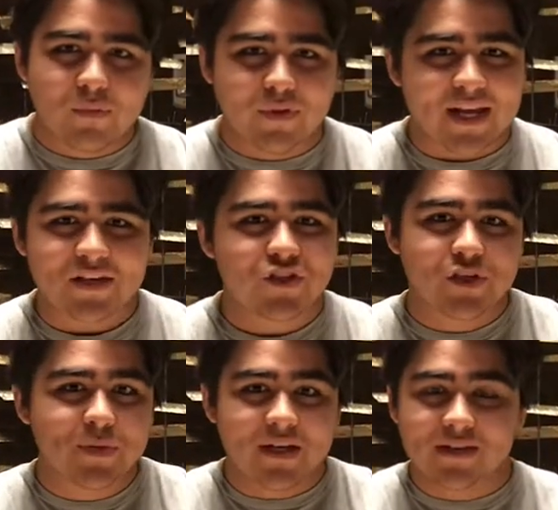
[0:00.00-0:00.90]
but that's
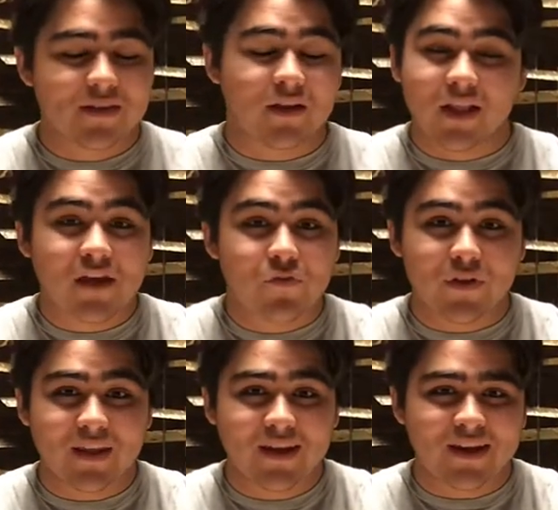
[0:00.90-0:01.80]
just because of the life
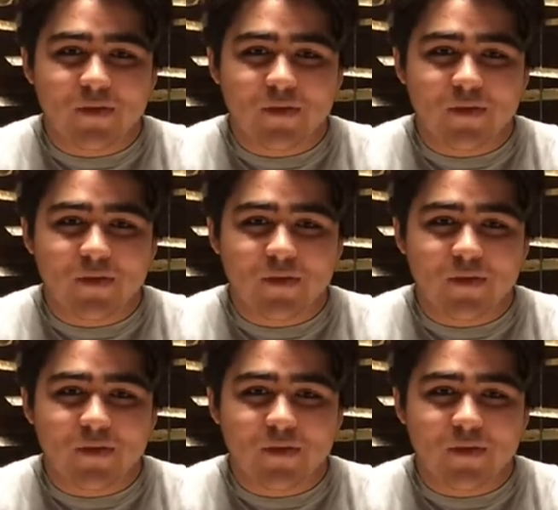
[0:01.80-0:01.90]
within.